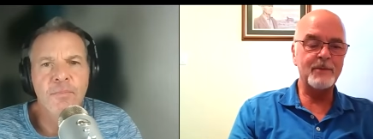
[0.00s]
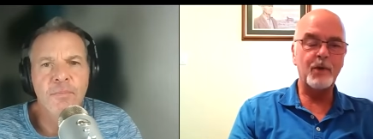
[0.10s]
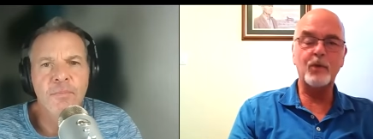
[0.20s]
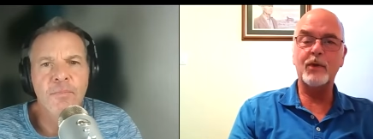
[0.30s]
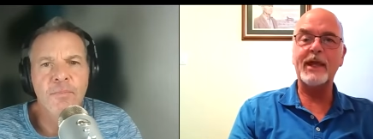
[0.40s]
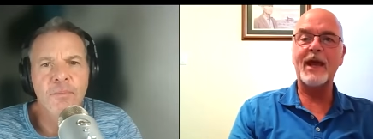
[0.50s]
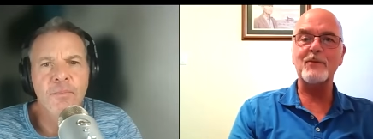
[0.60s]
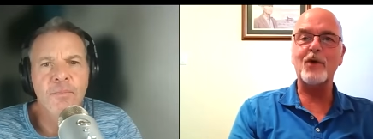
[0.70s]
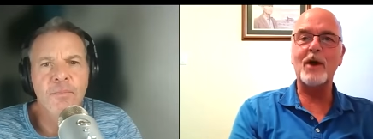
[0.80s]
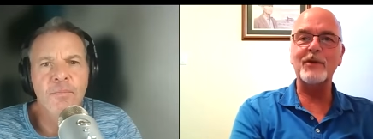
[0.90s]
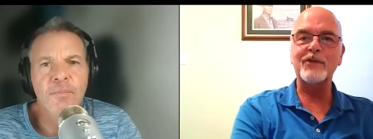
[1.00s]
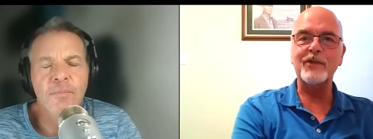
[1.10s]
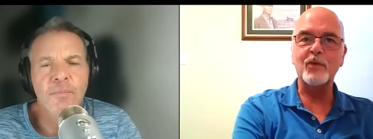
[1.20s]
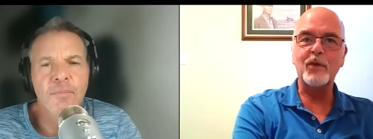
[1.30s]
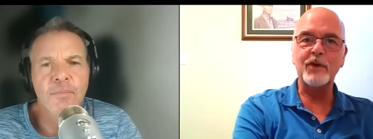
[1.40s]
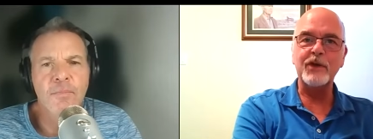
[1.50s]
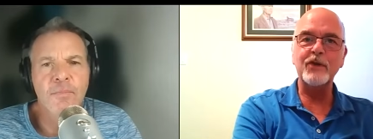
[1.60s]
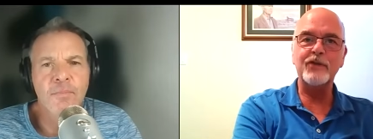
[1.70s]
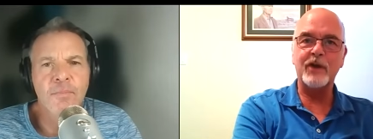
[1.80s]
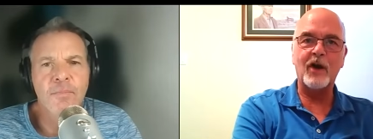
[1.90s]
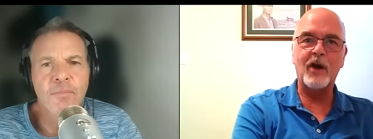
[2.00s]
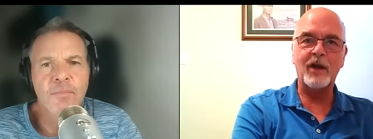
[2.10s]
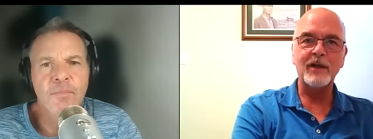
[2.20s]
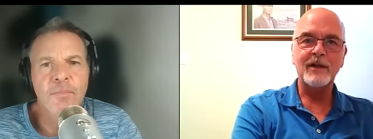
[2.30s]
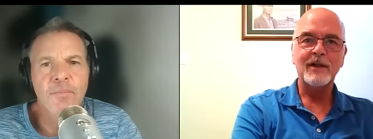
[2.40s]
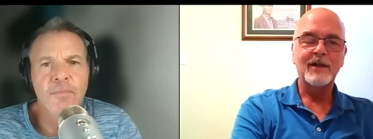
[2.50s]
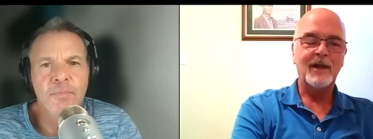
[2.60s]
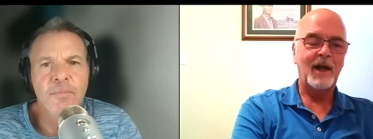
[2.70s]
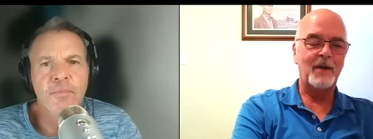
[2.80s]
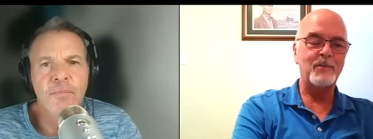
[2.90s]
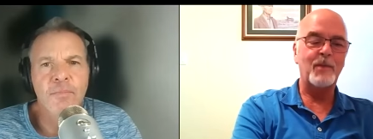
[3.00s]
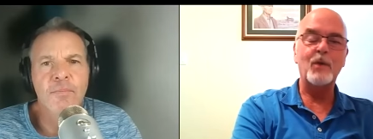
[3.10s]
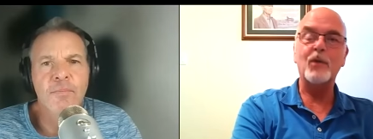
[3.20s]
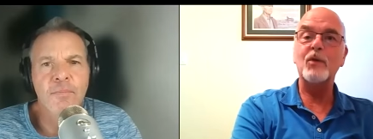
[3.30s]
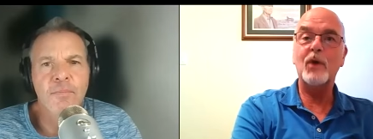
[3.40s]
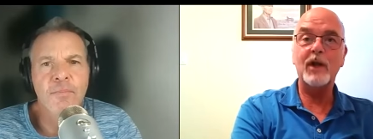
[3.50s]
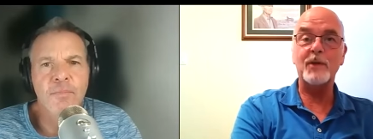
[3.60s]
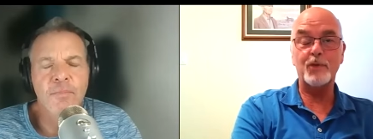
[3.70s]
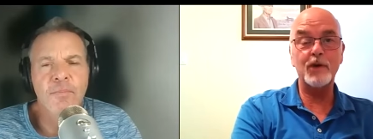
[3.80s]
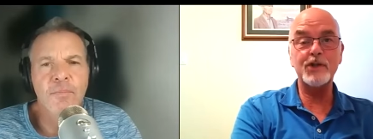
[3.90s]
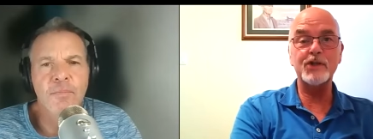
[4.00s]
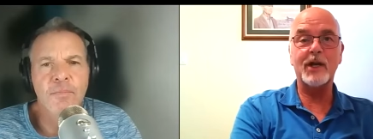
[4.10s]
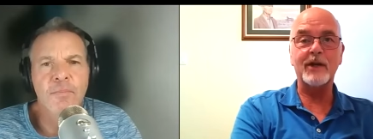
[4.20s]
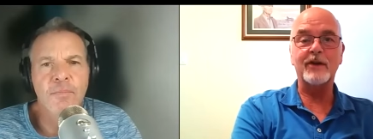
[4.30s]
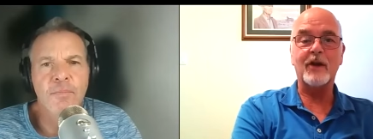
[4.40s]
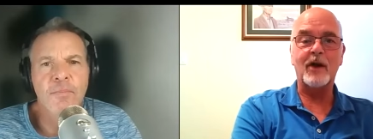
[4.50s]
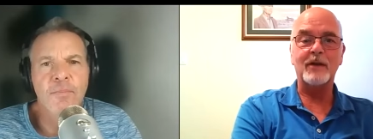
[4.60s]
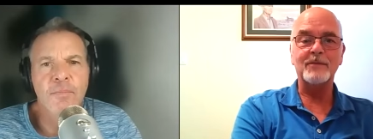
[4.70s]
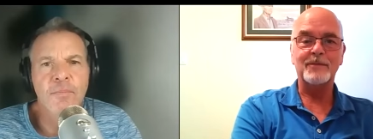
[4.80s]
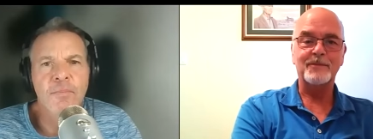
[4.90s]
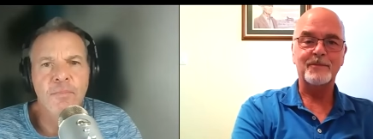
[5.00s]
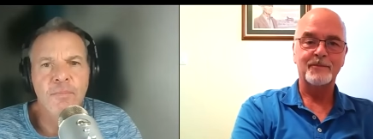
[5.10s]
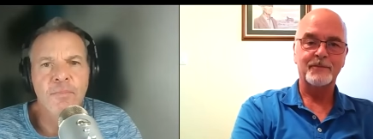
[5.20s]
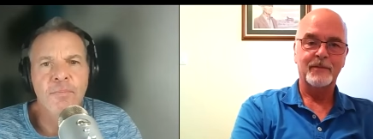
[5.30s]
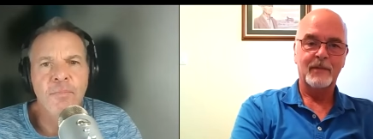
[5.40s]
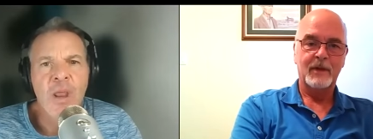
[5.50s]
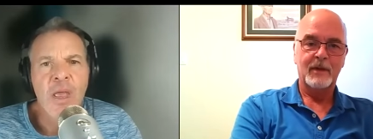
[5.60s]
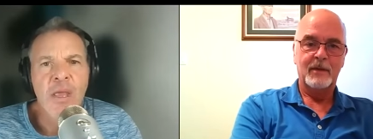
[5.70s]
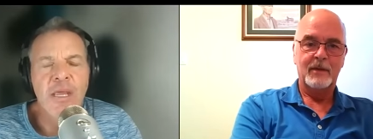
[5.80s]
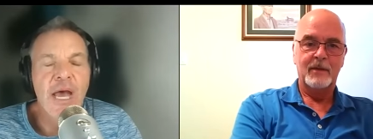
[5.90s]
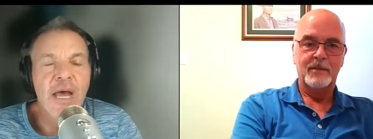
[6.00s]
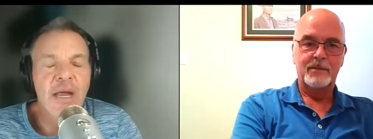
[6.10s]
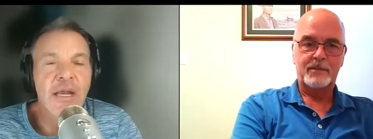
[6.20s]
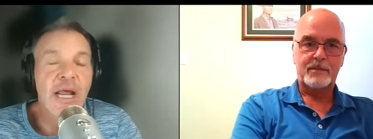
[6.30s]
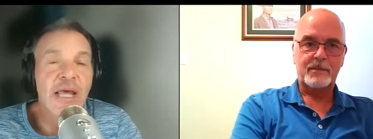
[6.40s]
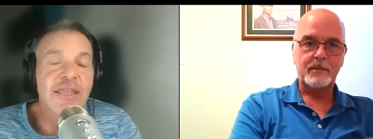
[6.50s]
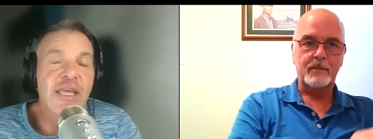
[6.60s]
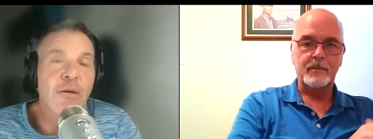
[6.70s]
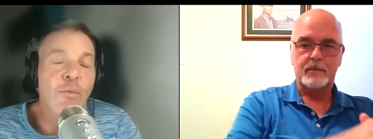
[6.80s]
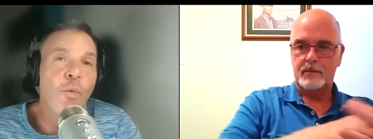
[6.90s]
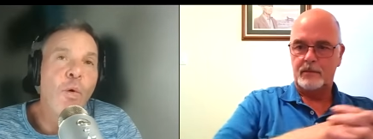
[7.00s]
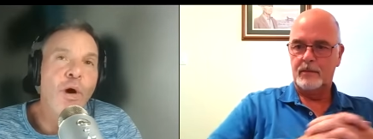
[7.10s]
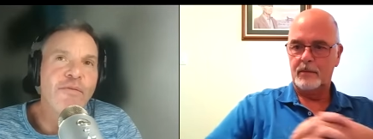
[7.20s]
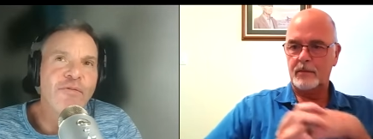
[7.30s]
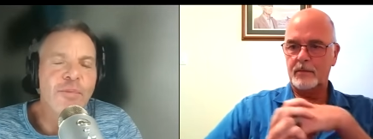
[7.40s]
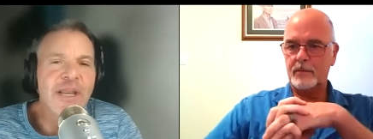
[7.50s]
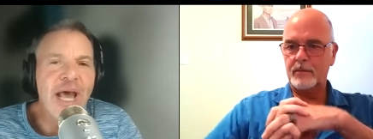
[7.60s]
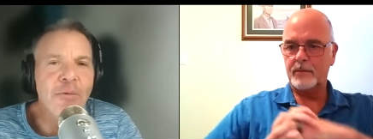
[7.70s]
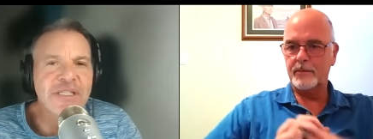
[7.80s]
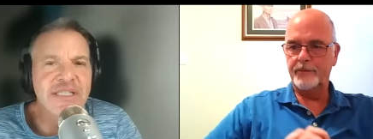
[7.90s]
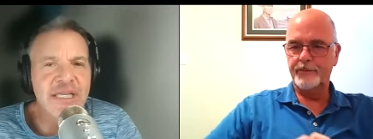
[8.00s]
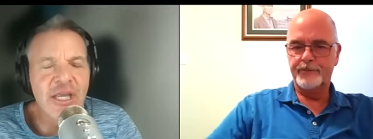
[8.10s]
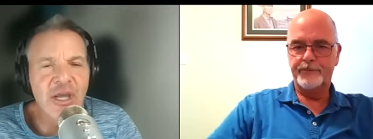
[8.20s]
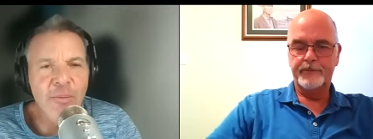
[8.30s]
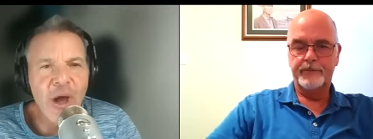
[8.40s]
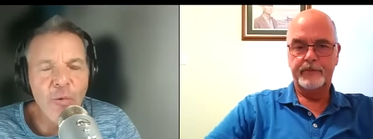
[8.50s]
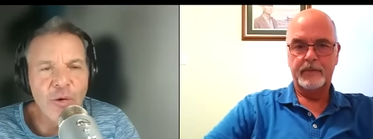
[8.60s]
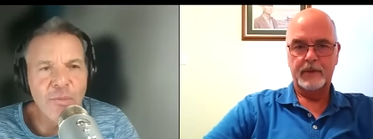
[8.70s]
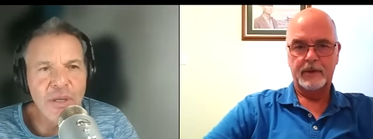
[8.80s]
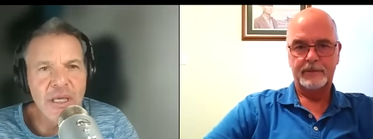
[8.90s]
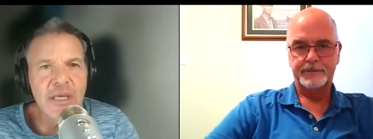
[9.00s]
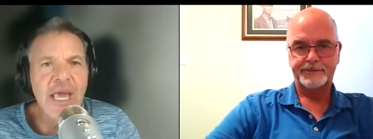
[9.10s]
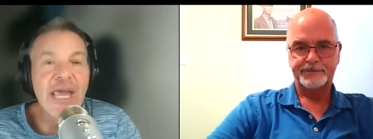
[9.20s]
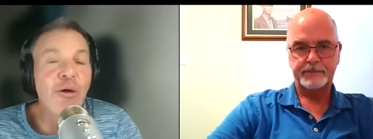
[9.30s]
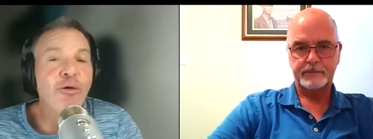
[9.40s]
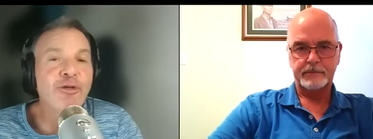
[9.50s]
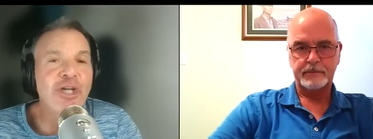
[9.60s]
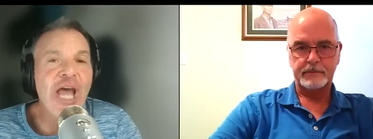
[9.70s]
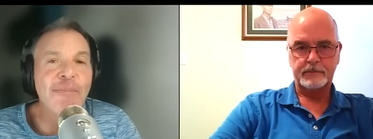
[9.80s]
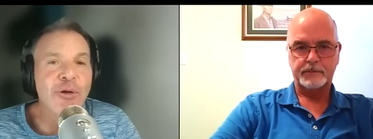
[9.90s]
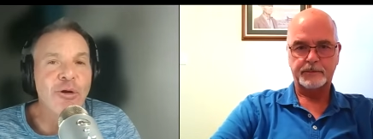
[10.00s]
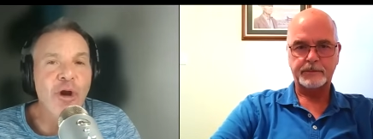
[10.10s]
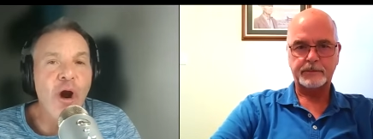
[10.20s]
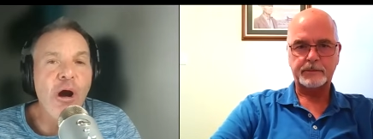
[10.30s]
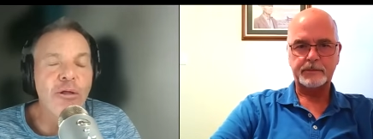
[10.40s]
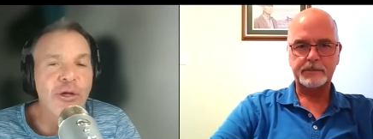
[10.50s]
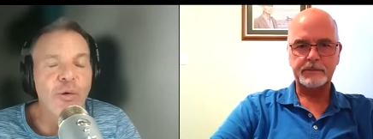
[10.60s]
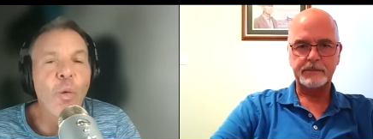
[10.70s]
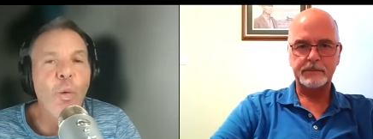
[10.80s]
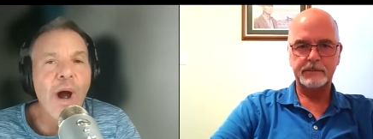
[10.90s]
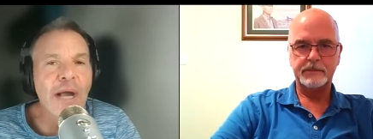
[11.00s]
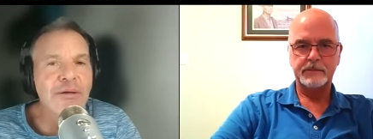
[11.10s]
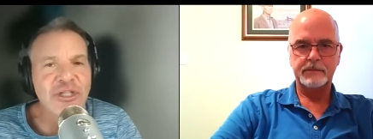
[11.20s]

Speaker 1: input, we can't promise that we'll use it all, but we will appreciate it all.
Speaker 2: Yeah, and I think one of them that I was thinking about would be a whole chapter and call it Wild